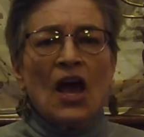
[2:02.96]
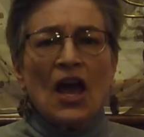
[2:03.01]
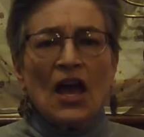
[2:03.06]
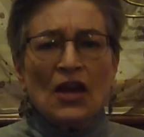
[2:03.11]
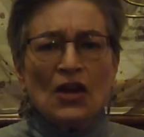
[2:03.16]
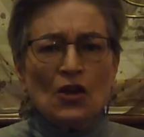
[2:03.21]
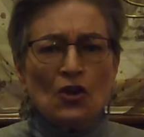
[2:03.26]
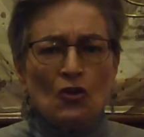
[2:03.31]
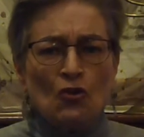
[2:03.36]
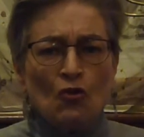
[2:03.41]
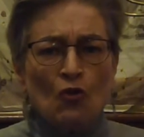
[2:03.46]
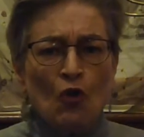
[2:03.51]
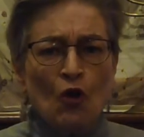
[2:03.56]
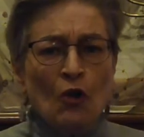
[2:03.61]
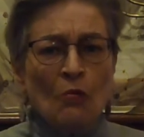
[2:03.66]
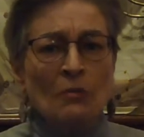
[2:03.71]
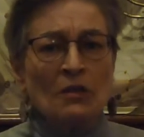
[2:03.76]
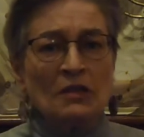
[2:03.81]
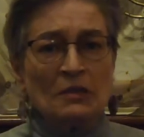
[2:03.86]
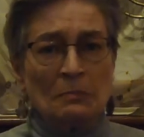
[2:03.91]
an
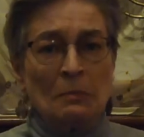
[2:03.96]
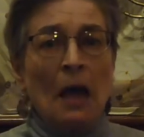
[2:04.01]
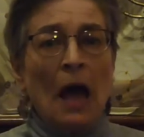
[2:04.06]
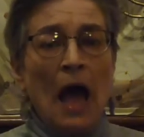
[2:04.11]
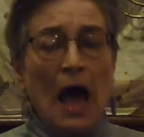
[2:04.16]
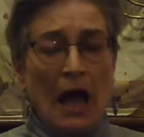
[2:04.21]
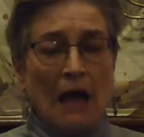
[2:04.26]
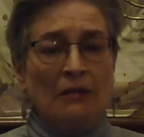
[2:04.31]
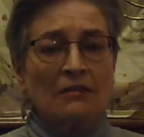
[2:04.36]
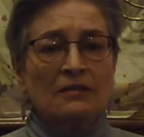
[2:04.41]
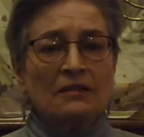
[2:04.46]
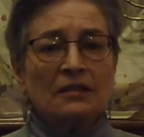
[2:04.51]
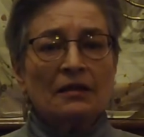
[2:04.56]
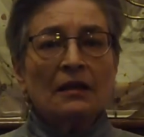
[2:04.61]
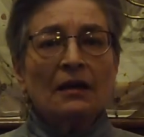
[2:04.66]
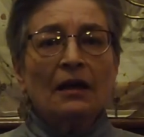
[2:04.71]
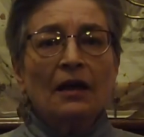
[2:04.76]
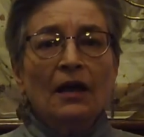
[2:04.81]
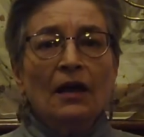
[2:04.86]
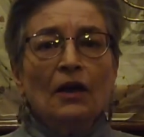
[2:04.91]
enormous box
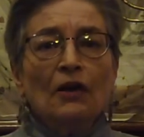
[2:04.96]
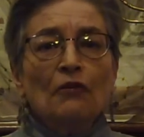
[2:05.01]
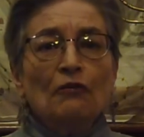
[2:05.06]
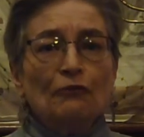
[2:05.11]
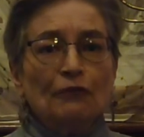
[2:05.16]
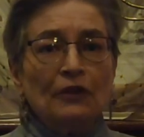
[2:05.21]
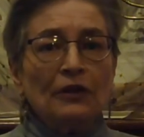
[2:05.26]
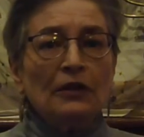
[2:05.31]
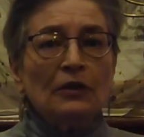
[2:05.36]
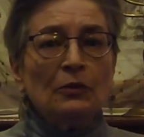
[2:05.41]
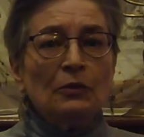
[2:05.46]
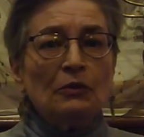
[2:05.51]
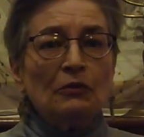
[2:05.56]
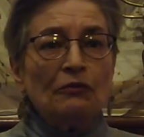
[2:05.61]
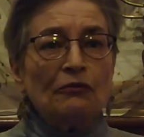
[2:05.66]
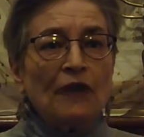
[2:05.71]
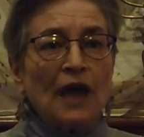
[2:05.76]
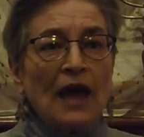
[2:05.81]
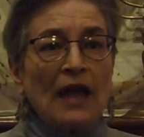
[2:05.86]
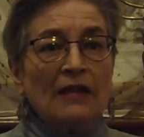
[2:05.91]
filled with
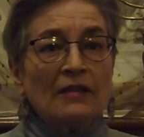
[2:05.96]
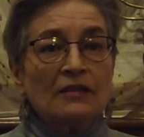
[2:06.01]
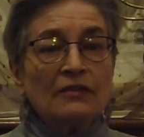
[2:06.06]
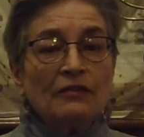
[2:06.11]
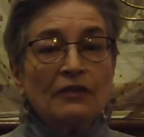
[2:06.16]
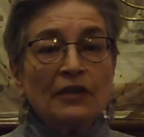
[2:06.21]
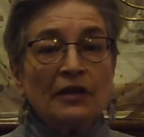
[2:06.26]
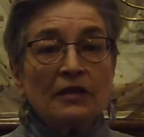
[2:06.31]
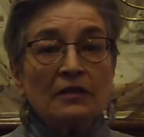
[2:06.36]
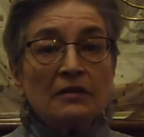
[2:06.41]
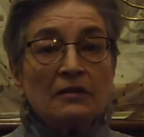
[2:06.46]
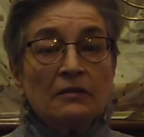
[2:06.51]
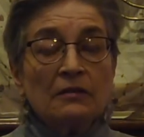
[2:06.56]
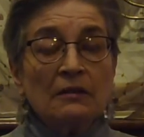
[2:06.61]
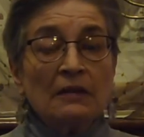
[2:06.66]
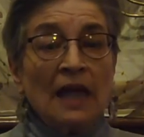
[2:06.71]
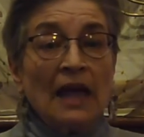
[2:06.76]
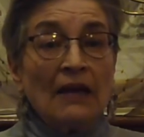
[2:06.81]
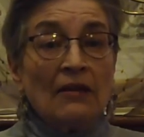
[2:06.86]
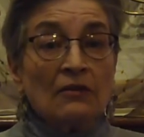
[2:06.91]
files of his,
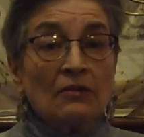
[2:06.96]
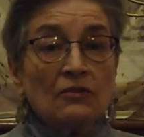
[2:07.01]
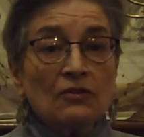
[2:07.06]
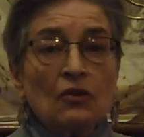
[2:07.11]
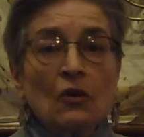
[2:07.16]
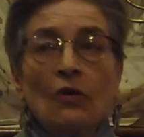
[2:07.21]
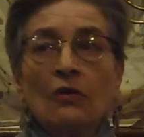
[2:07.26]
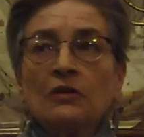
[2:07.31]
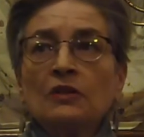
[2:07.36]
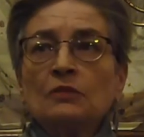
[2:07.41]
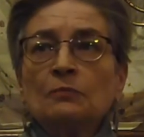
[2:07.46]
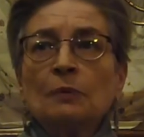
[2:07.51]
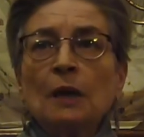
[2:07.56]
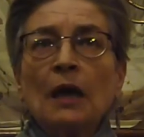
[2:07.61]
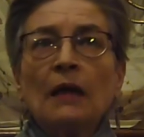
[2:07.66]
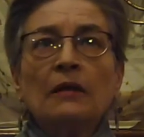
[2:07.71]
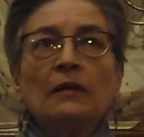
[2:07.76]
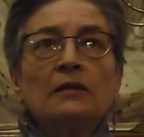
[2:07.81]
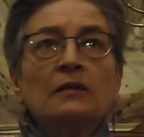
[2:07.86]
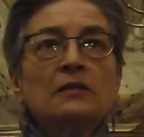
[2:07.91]
letters,
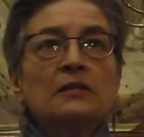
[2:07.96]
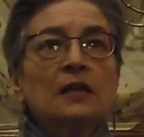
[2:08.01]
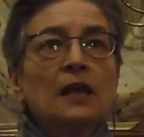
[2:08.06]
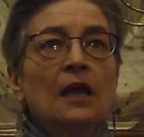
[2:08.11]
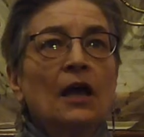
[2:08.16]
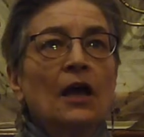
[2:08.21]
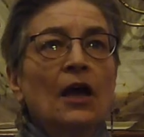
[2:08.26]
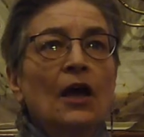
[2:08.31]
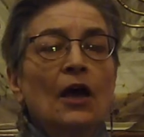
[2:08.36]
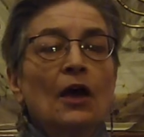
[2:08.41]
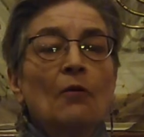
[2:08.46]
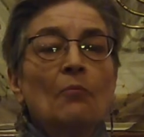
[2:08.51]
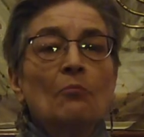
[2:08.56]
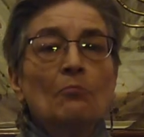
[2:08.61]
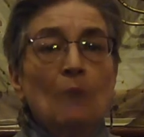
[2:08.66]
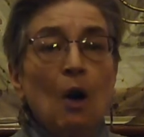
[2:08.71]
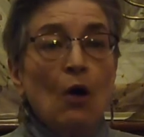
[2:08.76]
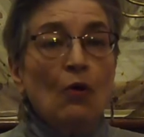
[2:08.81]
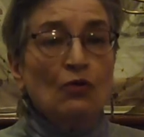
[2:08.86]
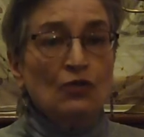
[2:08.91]
correspondence,
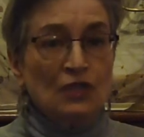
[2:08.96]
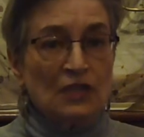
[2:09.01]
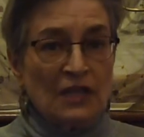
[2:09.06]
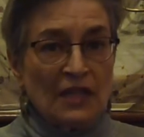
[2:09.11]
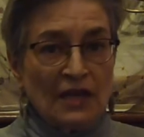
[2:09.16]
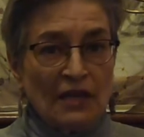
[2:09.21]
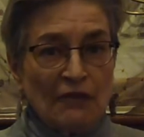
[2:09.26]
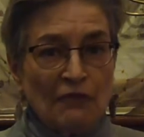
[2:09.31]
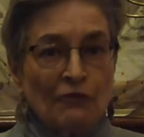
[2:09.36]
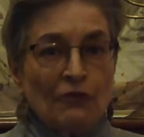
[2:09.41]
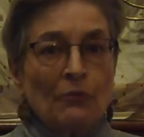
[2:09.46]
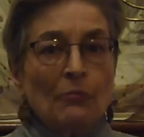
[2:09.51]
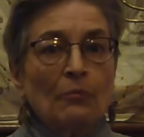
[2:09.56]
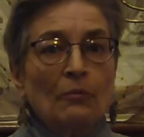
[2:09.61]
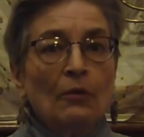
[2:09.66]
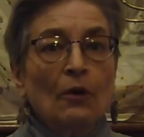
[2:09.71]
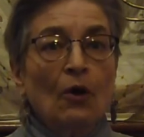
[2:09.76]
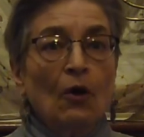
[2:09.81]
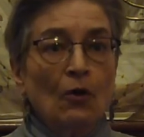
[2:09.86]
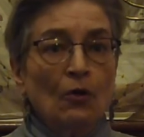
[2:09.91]
mostly from
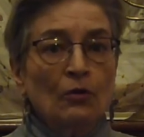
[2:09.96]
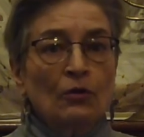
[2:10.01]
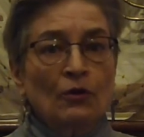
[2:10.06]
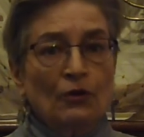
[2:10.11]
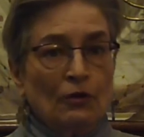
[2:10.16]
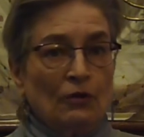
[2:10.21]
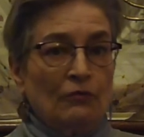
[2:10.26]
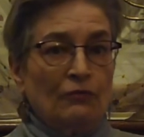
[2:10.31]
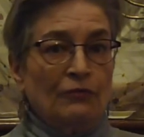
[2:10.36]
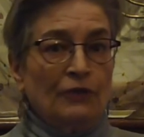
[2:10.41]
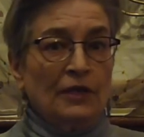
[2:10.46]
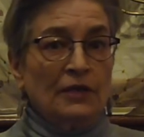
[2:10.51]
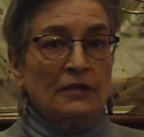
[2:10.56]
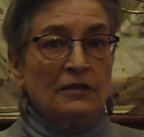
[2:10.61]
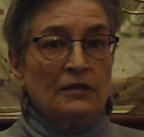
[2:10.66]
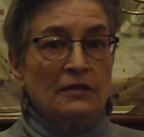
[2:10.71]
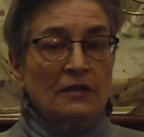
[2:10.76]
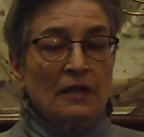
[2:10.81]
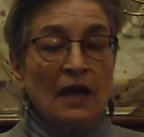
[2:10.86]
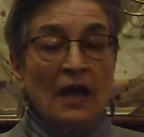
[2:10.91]
old
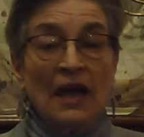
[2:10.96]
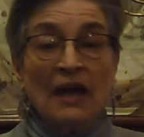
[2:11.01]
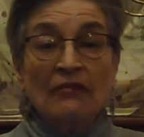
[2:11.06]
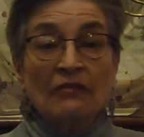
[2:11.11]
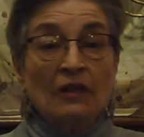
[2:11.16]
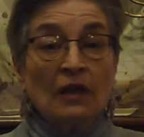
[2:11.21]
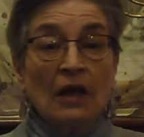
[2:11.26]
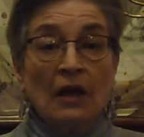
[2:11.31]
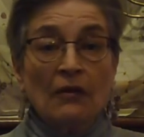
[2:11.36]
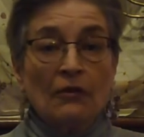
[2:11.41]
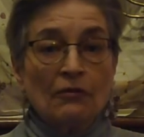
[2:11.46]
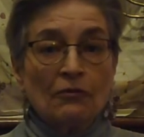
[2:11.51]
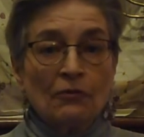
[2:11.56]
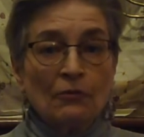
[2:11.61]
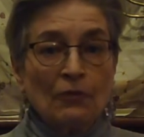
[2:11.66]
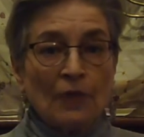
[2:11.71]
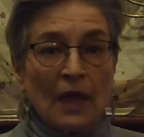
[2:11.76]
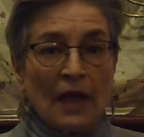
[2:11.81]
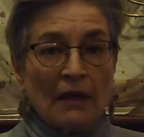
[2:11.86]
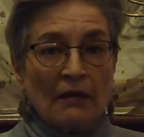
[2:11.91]
girlfriends. I haven't gone
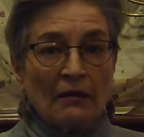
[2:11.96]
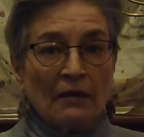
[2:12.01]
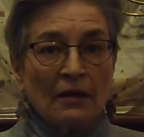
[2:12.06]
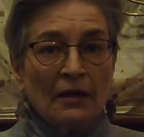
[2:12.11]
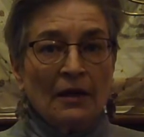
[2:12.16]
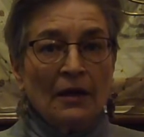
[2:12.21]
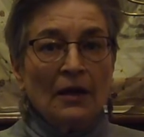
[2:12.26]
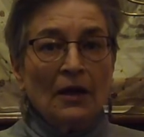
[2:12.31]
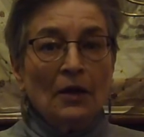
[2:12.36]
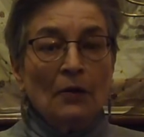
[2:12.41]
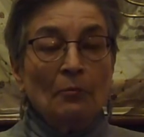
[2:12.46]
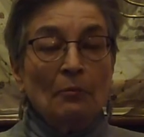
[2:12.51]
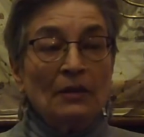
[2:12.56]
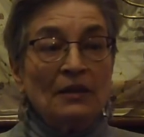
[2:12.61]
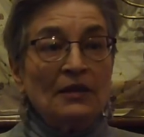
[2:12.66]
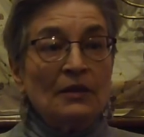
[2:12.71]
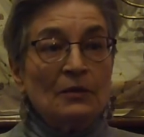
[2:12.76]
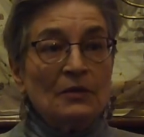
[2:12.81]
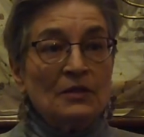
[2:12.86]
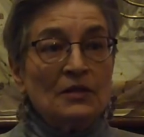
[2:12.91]
through that. But
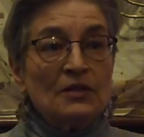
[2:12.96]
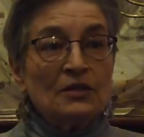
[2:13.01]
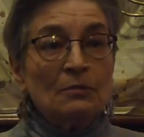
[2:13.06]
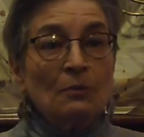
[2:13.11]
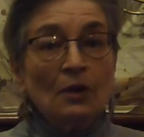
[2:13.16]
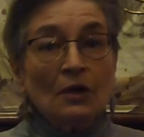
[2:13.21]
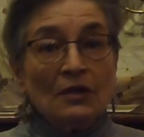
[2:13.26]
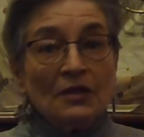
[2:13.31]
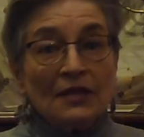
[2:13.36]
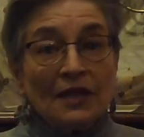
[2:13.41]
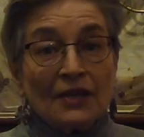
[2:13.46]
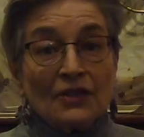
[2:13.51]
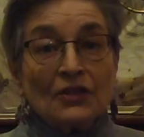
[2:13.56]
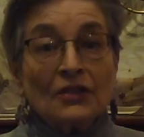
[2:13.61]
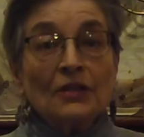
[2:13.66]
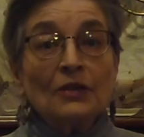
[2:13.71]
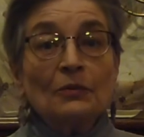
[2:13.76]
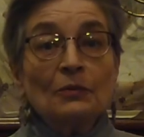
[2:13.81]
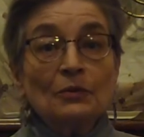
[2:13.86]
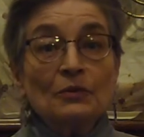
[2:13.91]
there was a small
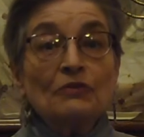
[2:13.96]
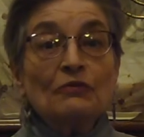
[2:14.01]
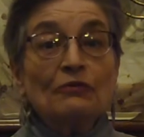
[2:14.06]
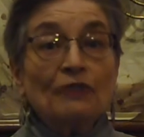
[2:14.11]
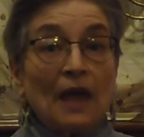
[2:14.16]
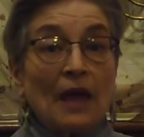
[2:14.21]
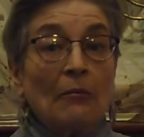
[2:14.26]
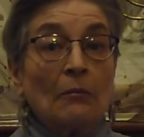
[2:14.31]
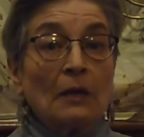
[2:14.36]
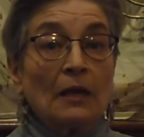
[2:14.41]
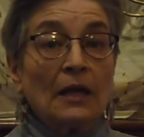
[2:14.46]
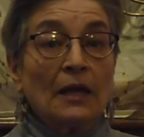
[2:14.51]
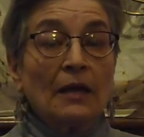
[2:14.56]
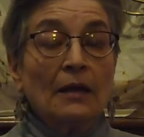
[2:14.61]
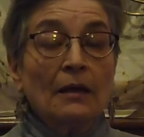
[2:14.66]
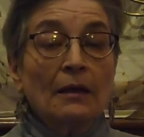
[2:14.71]
section that was family.